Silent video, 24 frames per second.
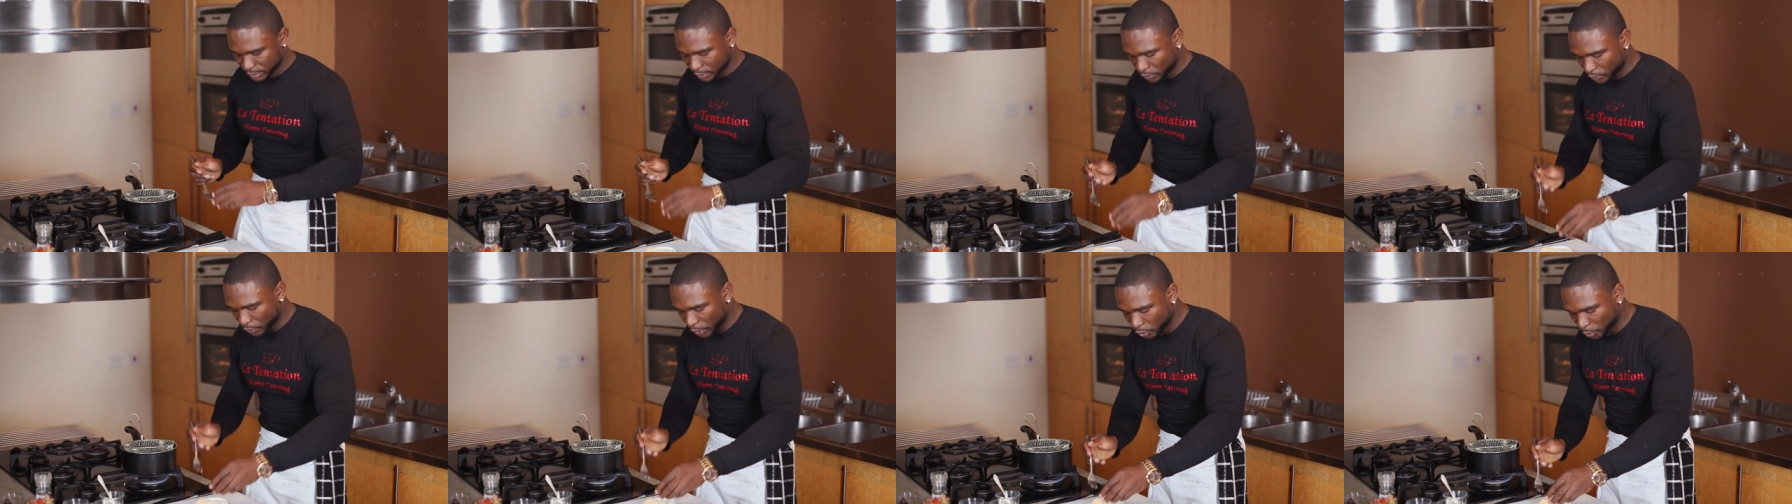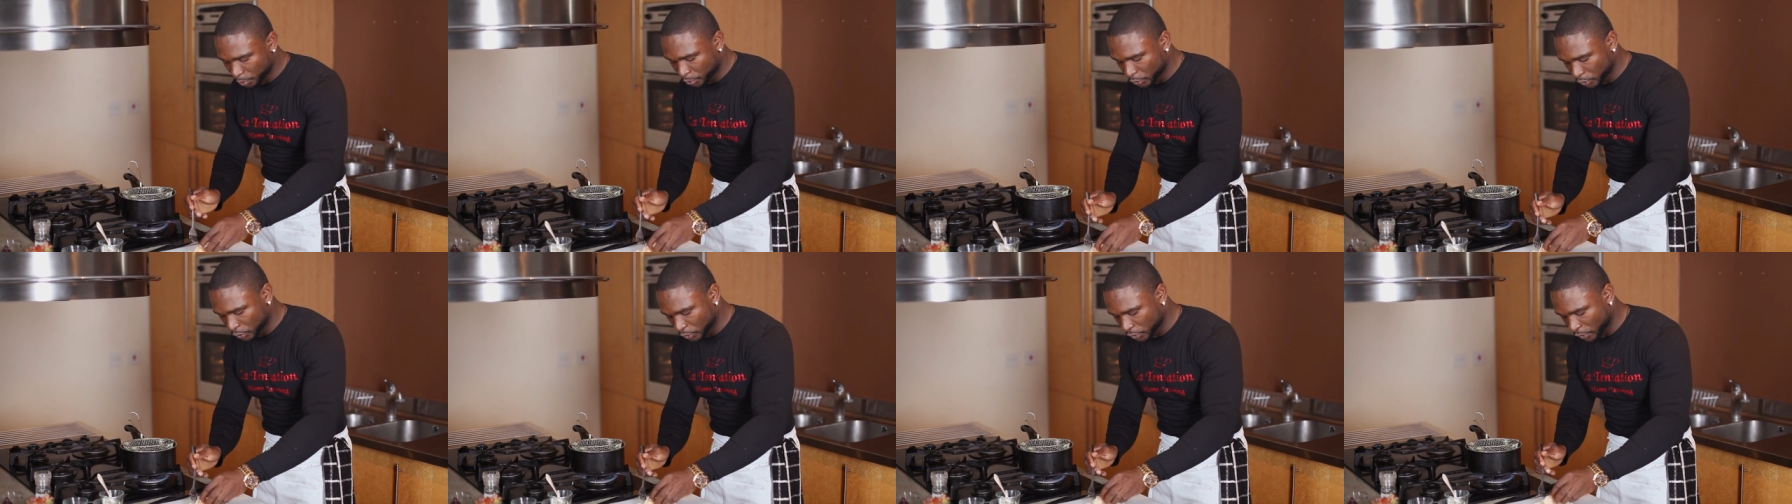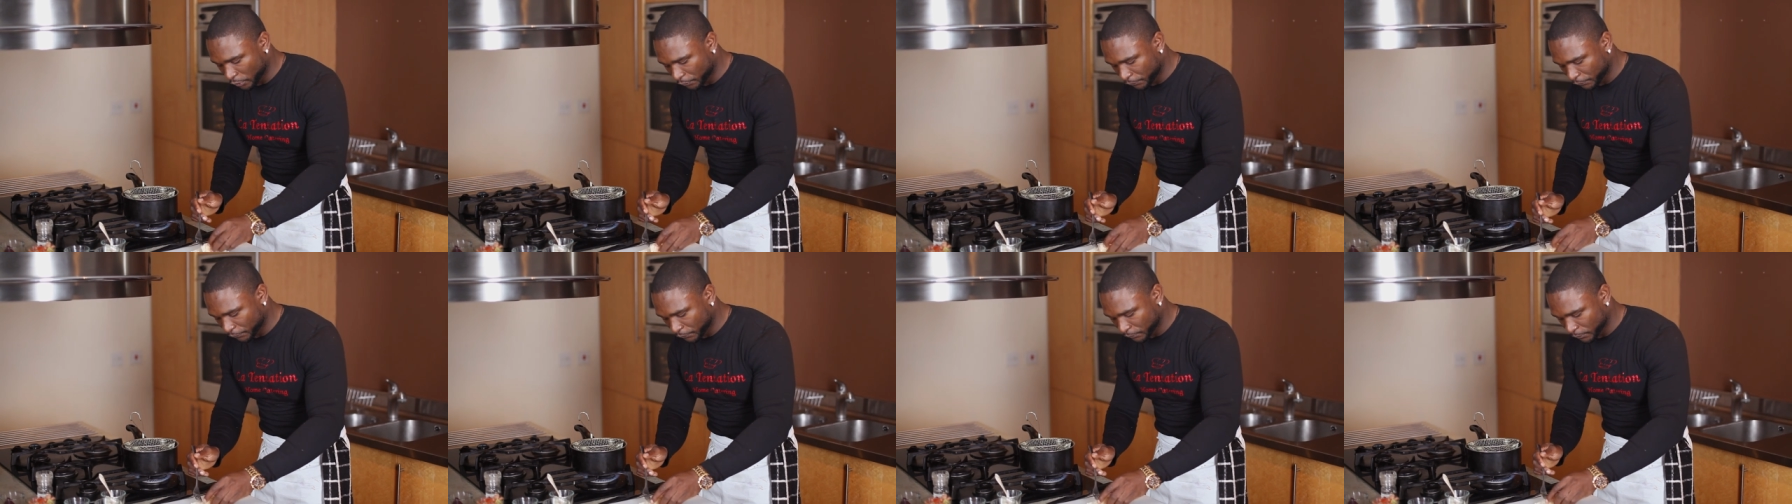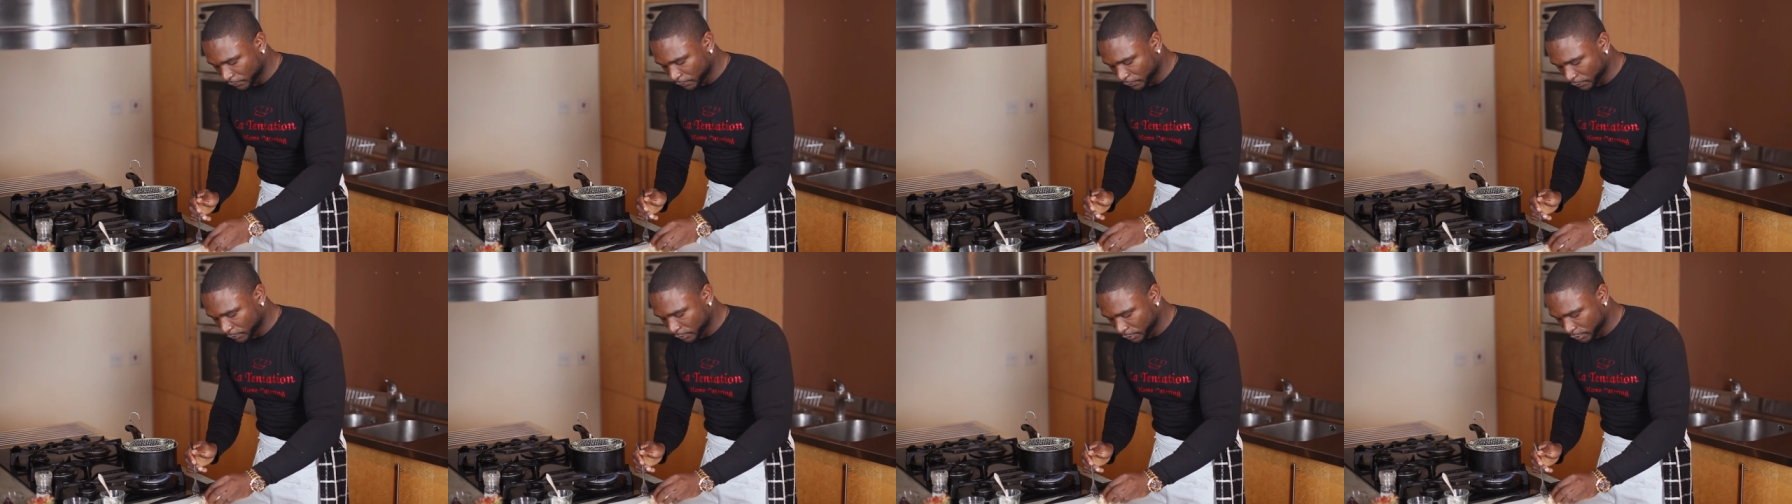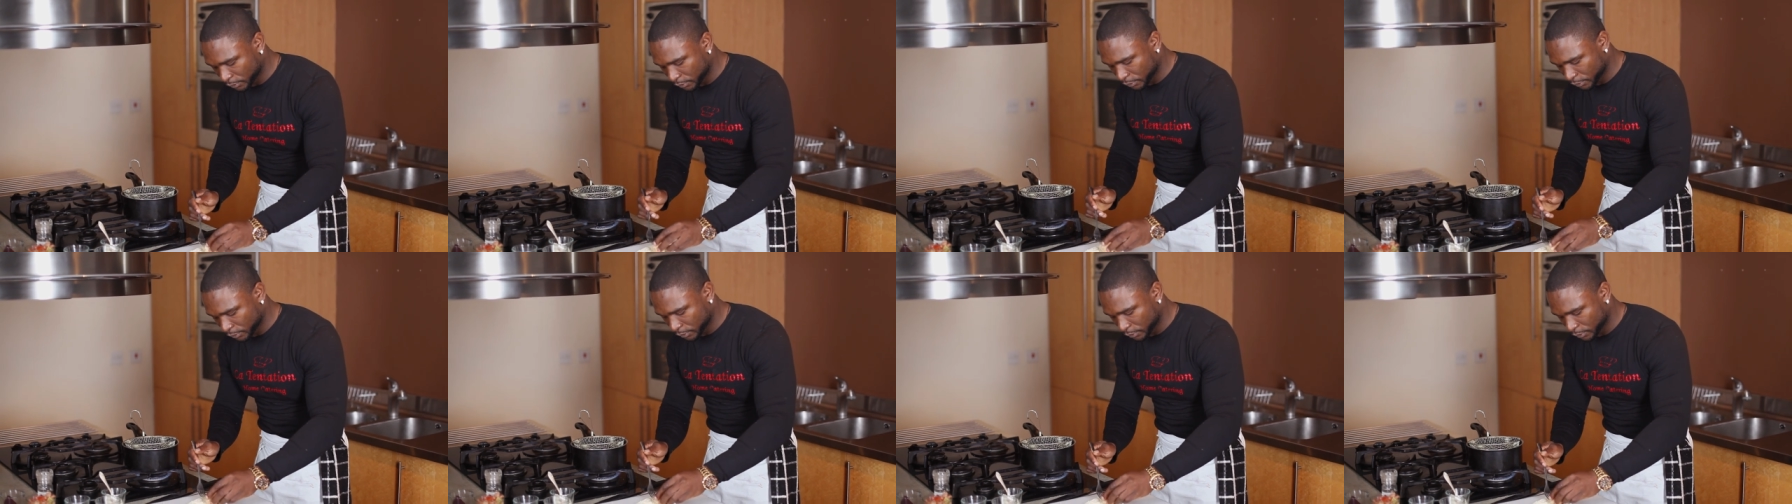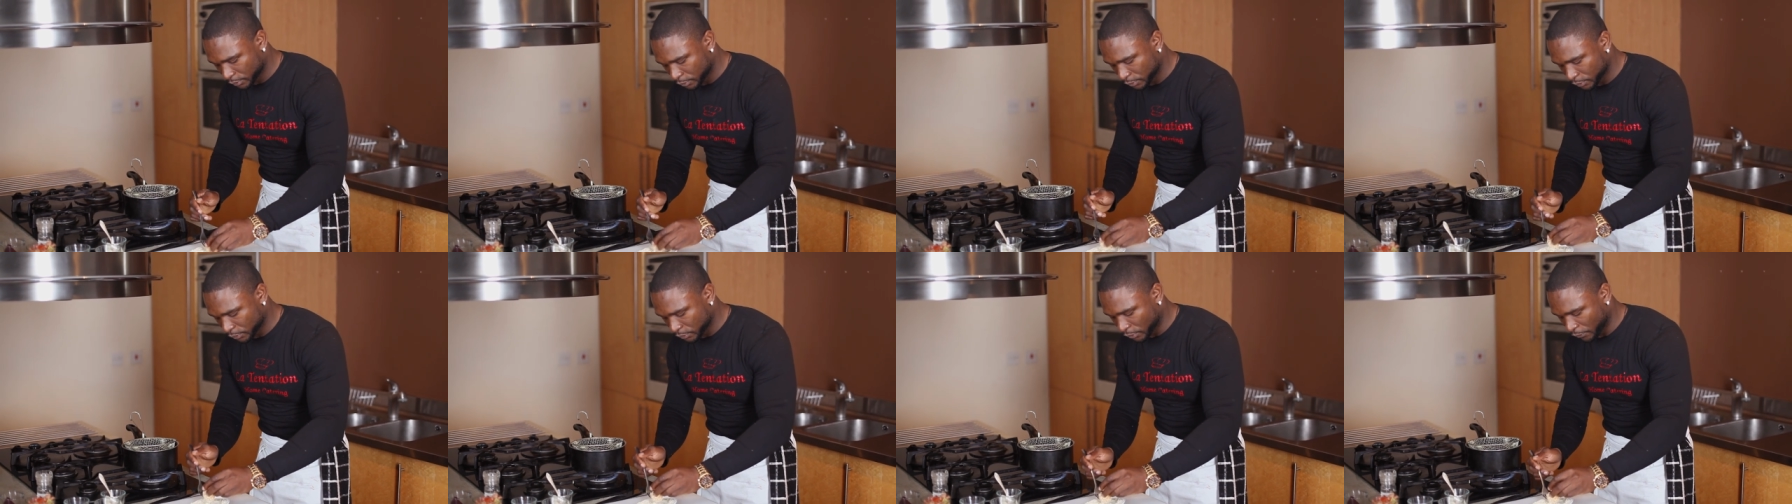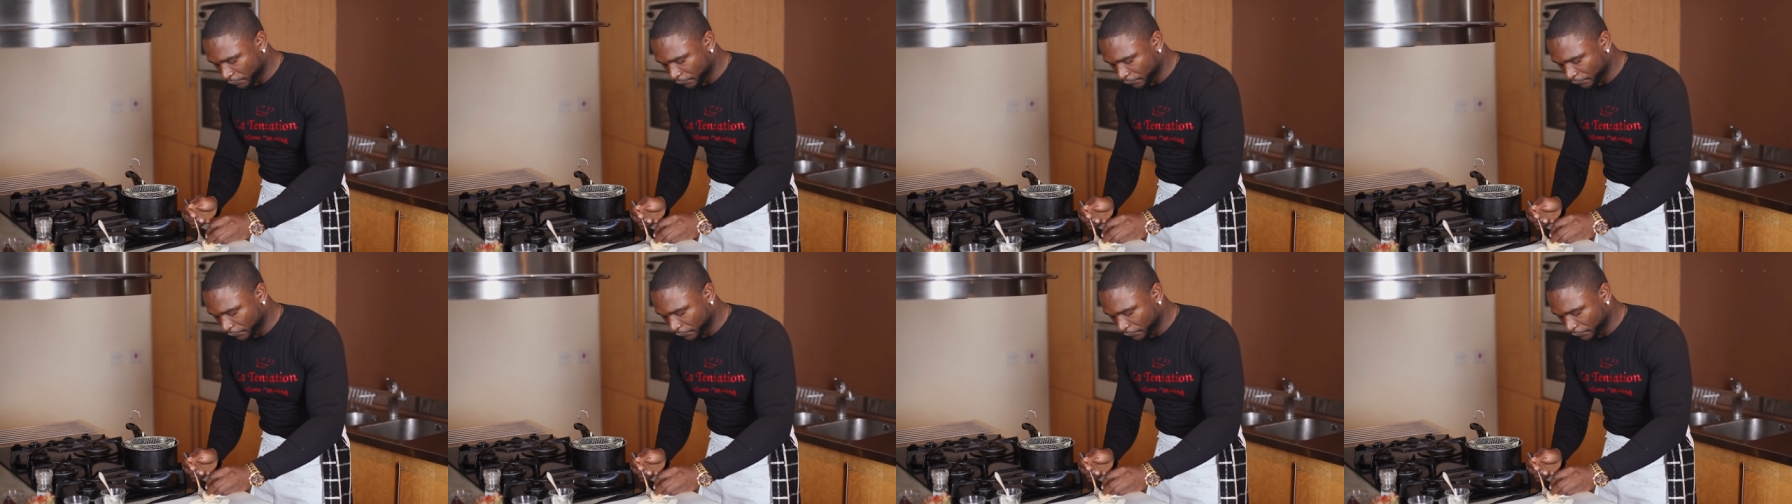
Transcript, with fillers: when you put your, your